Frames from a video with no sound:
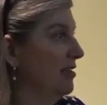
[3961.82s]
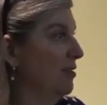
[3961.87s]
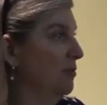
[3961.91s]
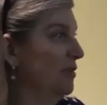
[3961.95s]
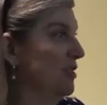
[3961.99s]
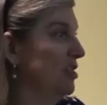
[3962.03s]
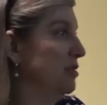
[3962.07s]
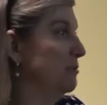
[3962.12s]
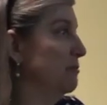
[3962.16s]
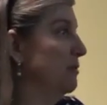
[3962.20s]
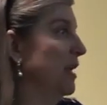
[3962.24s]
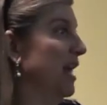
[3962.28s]
So
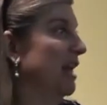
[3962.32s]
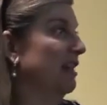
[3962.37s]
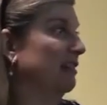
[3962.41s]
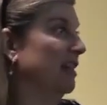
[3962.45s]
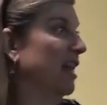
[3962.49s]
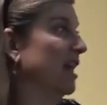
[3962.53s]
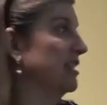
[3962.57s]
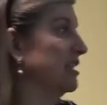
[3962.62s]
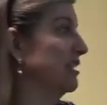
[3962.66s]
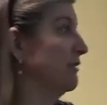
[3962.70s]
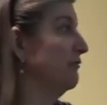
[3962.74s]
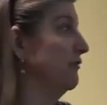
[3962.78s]
we just put
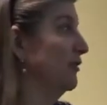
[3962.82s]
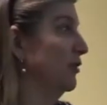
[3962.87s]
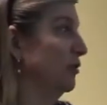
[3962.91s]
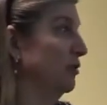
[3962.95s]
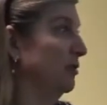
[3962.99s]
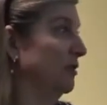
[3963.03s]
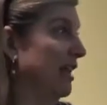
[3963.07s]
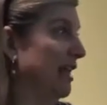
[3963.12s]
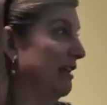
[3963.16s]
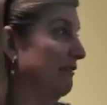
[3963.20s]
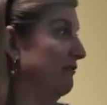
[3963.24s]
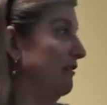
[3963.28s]
out lots of food
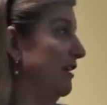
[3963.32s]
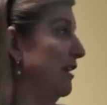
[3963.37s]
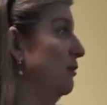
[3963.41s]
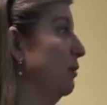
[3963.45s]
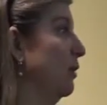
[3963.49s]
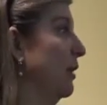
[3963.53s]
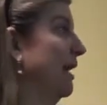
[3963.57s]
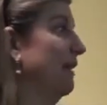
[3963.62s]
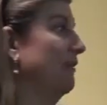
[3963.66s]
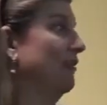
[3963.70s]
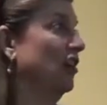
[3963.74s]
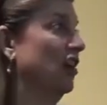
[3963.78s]
and feed
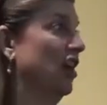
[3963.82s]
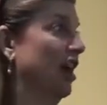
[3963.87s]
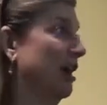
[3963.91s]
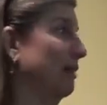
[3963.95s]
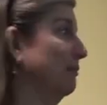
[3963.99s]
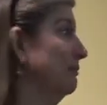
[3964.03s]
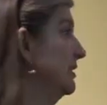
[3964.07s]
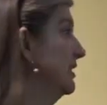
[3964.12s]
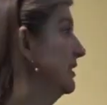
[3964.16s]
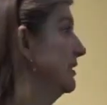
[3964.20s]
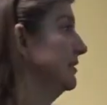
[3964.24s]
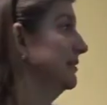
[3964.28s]
whatever
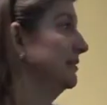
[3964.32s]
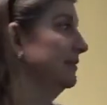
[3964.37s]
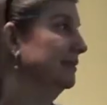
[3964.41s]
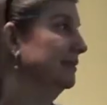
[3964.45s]
comes.